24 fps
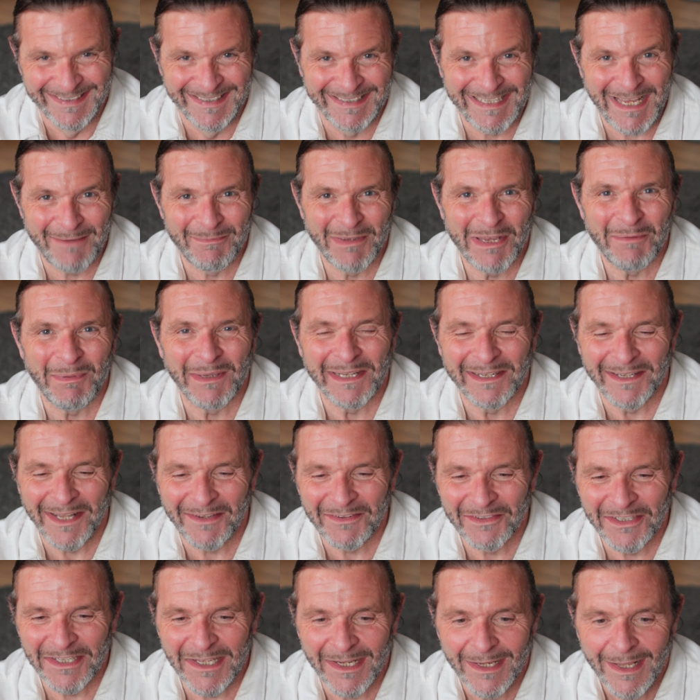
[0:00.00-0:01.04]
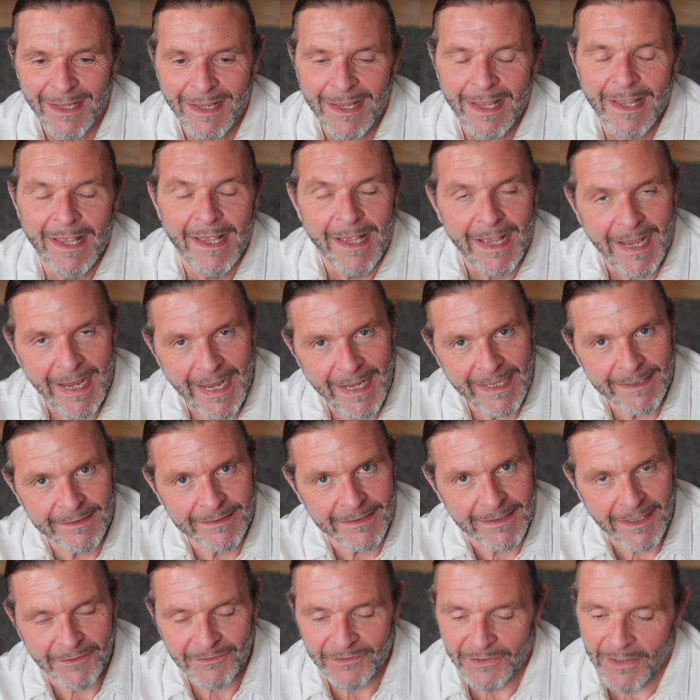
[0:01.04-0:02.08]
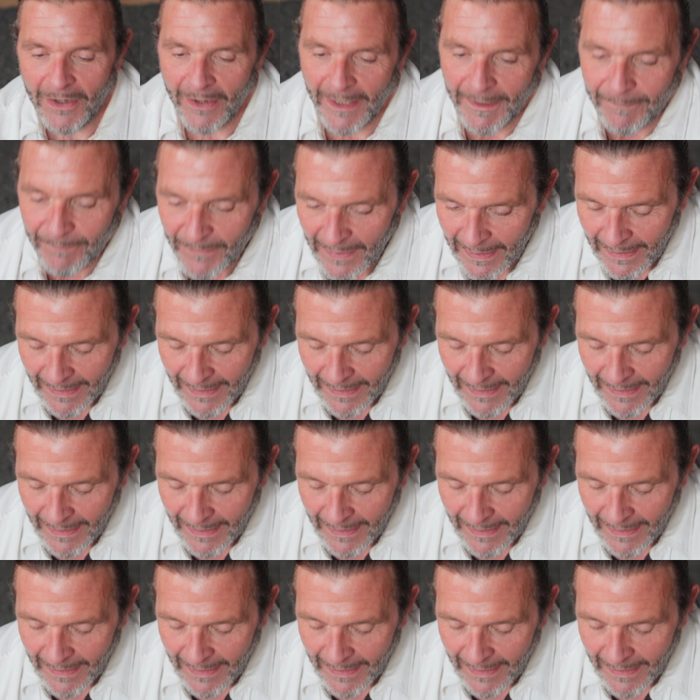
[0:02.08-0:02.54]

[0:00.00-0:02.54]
get me being a Londoner, and the London Eye.